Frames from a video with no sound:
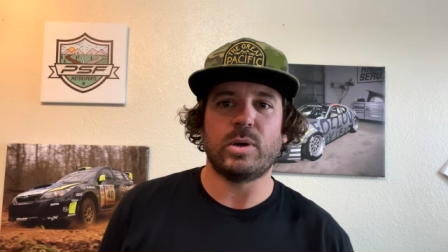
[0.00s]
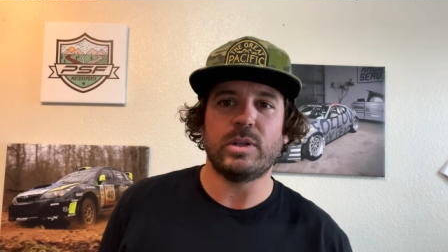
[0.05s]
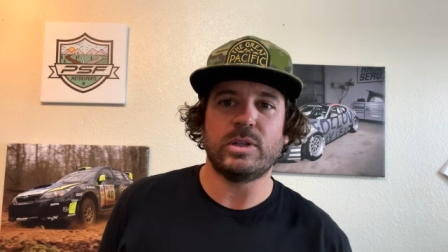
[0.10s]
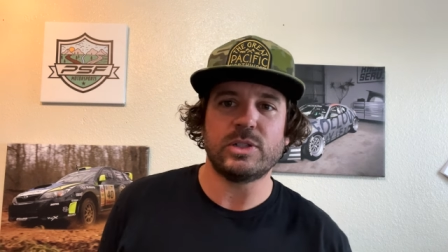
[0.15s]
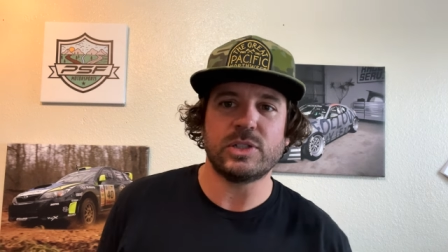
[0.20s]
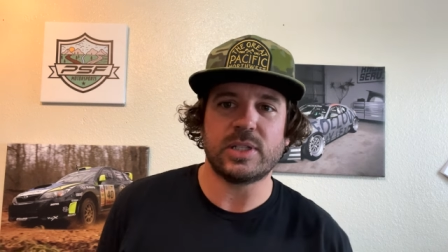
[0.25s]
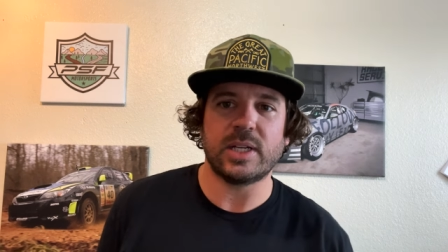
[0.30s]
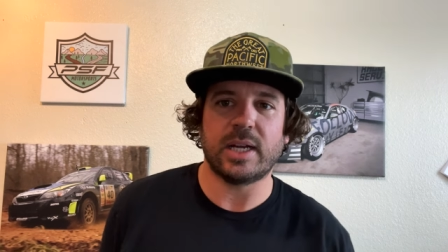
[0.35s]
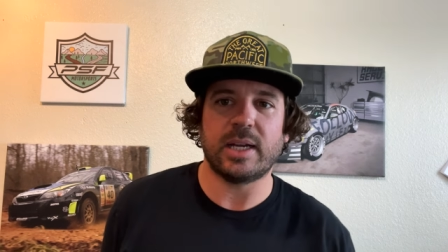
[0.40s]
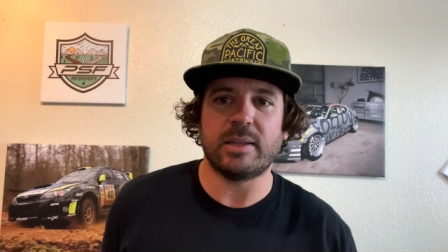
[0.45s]

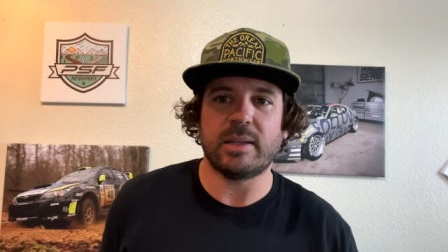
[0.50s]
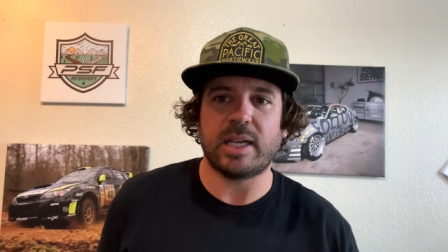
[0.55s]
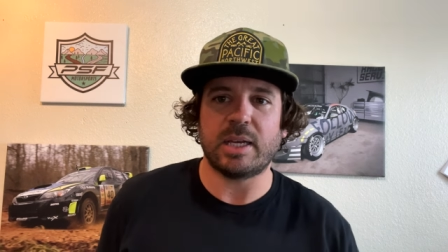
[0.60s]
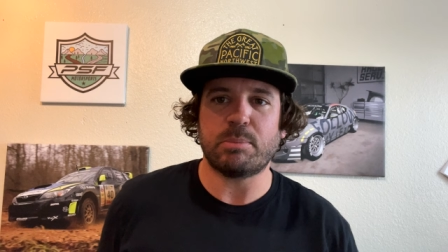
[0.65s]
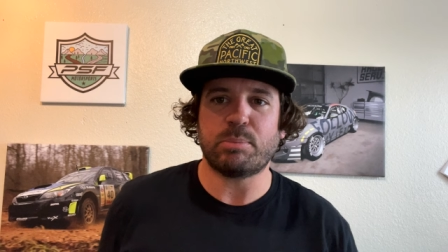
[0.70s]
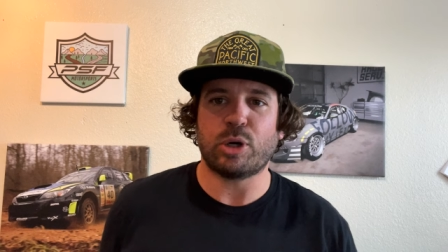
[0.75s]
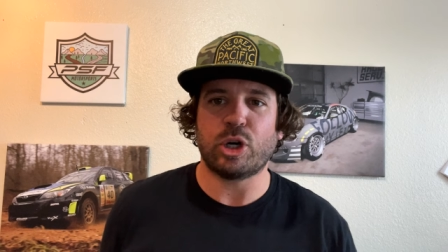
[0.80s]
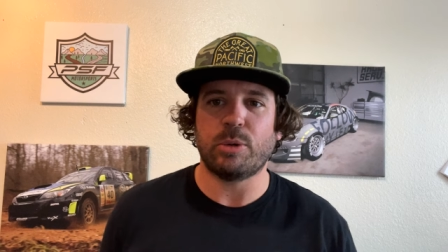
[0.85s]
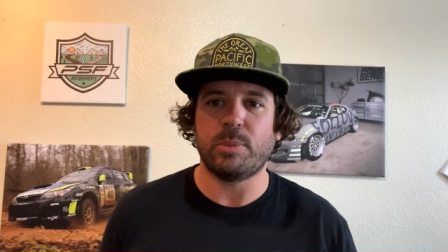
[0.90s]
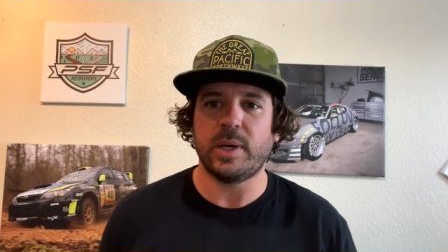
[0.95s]
There's not
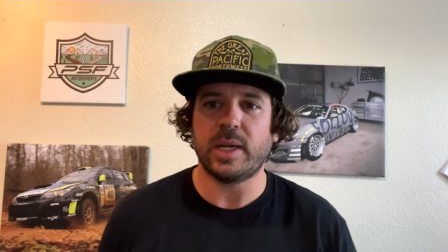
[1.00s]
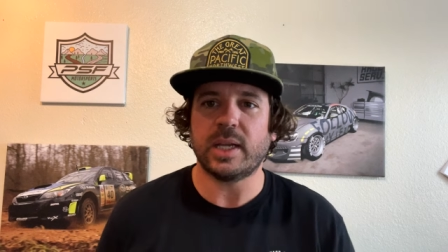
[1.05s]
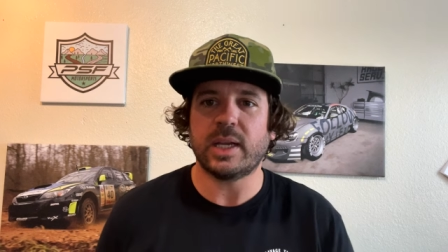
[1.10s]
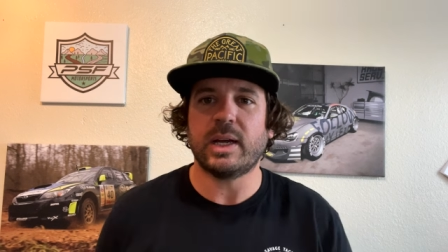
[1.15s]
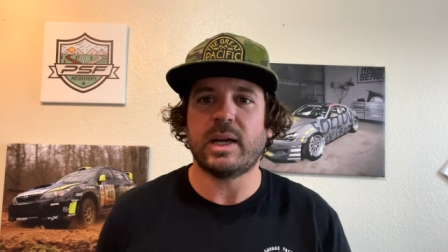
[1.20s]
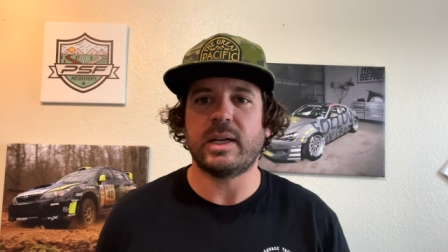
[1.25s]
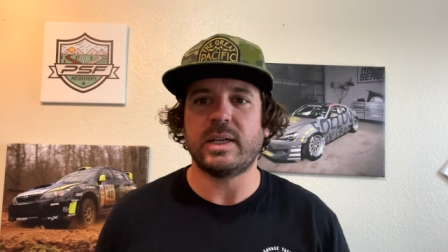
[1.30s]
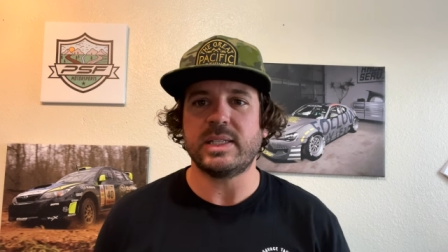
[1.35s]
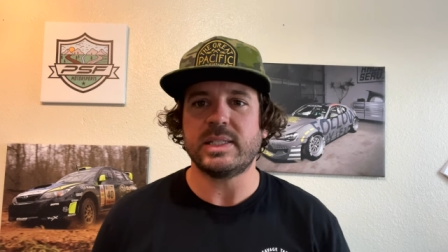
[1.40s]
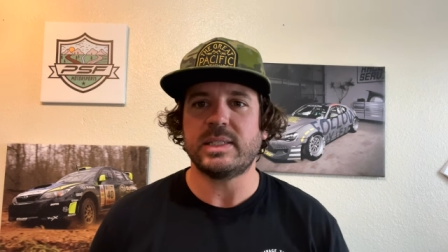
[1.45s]
like permanent
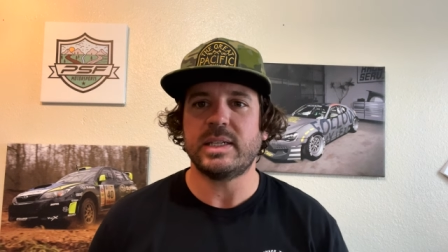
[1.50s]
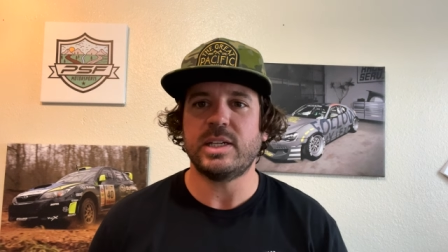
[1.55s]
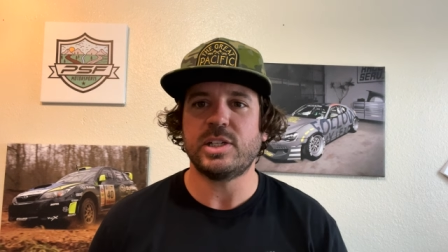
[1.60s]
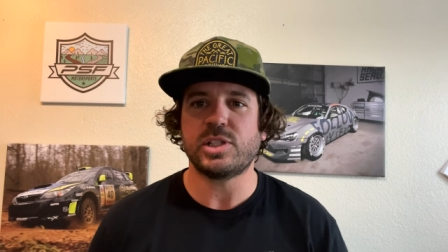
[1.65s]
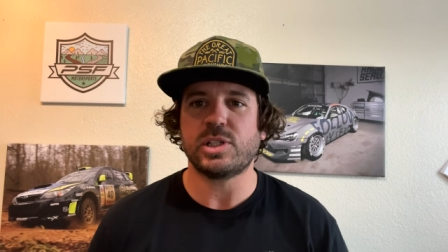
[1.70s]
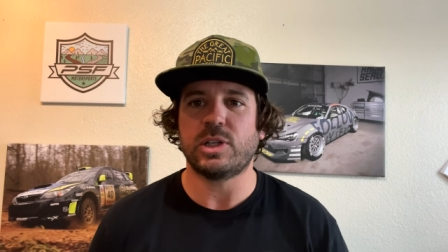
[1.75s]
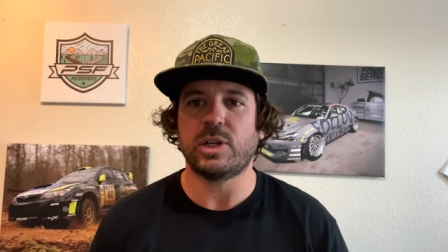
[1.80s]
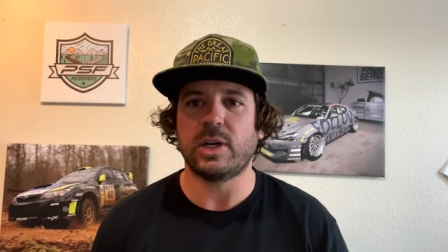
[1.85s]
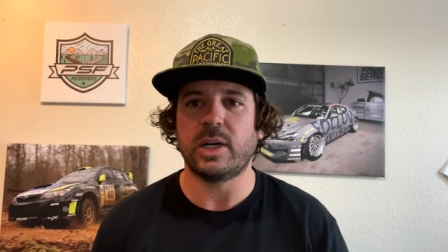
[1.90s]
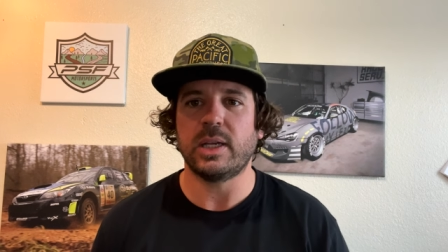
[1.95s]

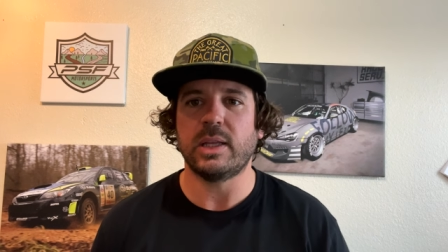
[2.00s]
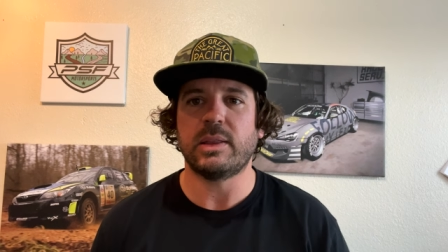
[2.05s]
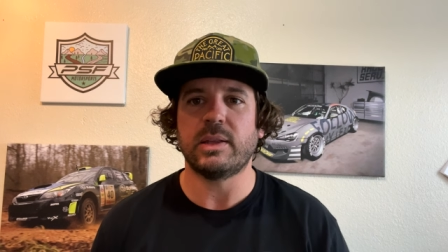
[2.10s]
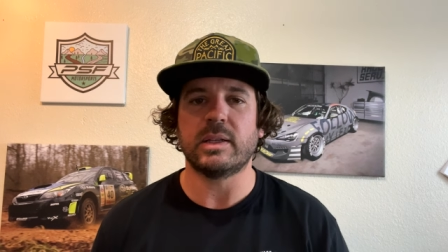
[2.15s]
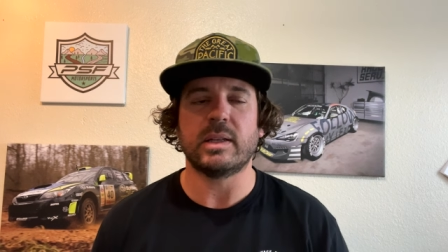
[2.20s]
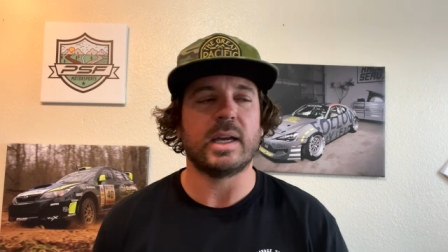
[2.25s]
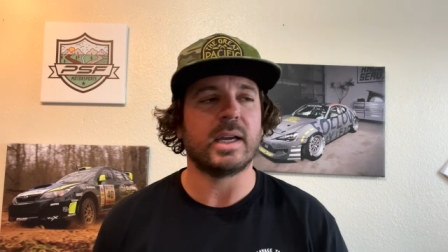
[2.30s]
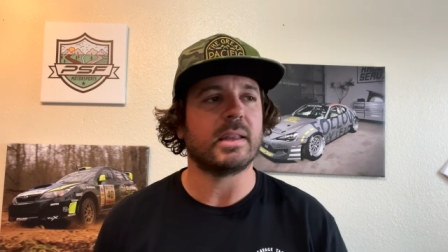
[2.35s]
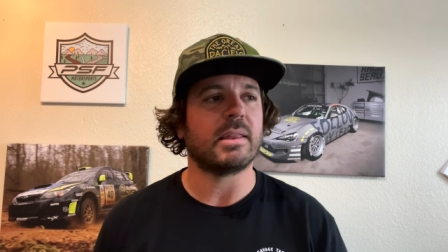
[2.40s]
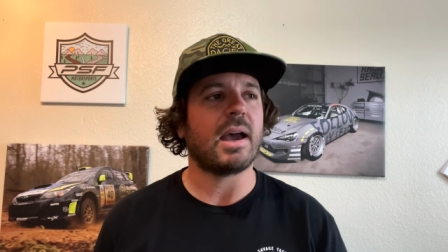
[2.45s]
condensation or anything
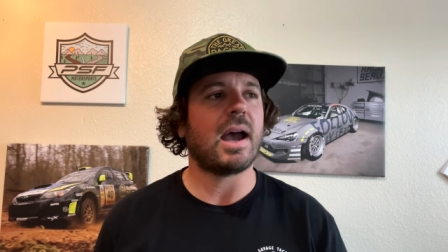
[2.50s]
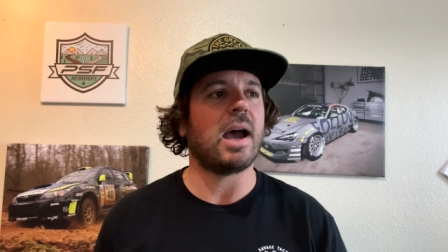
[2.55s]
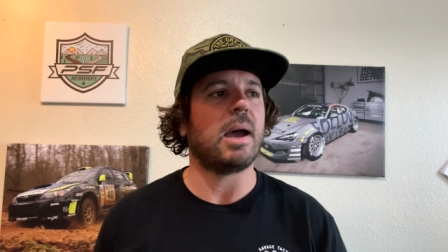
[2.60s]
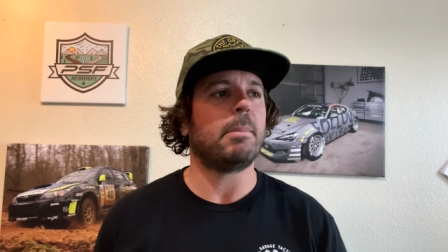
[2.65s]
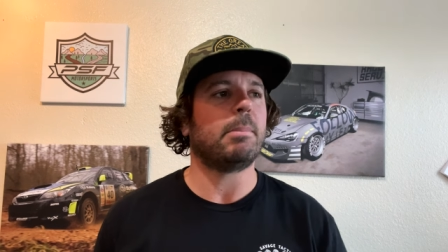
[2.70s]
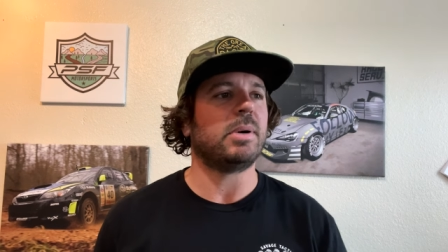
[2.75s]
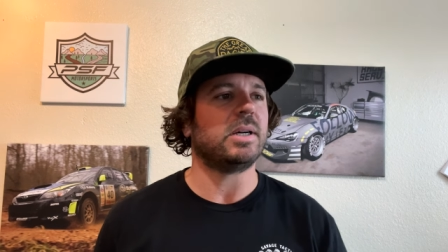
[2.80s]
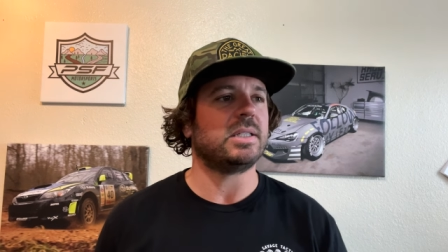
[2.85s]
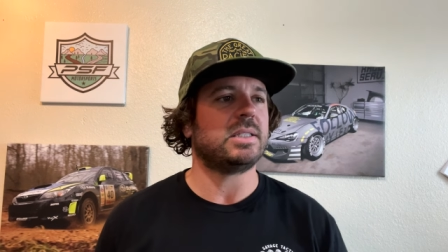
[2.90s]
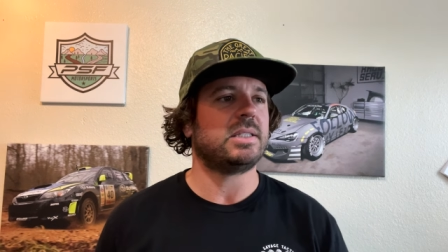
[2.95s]
like
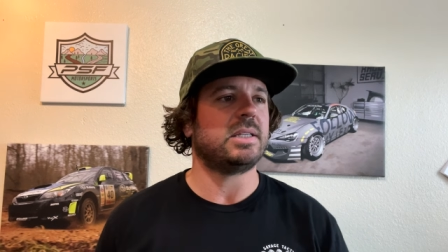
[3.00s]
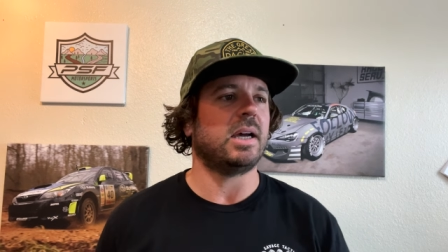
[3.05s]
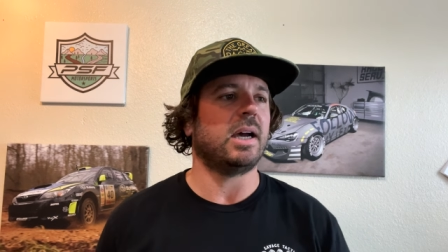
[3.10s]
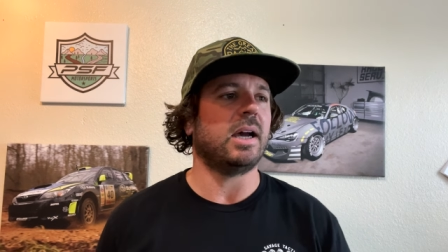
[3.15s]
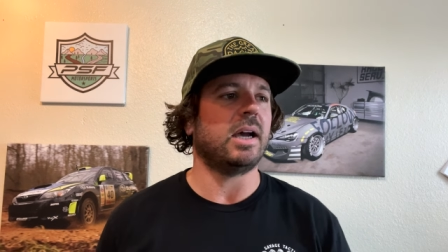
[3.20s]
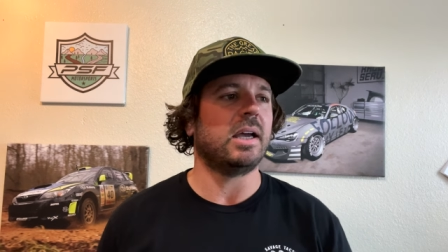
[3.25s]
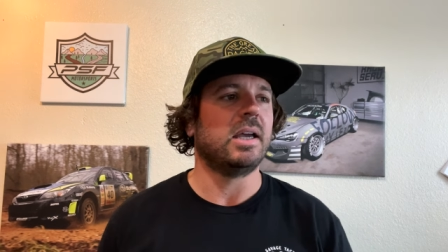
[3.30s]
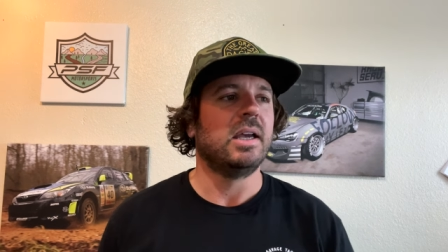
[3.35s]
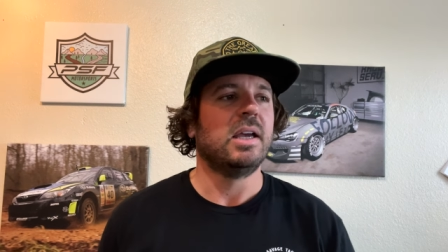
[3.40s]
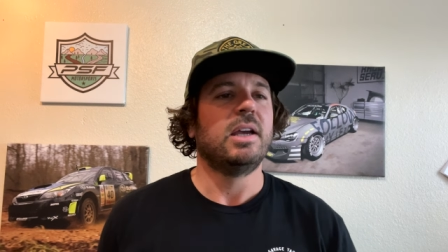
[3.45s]
that, but
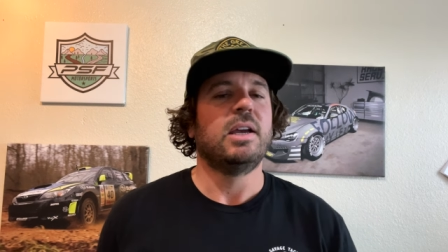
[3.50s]
uh,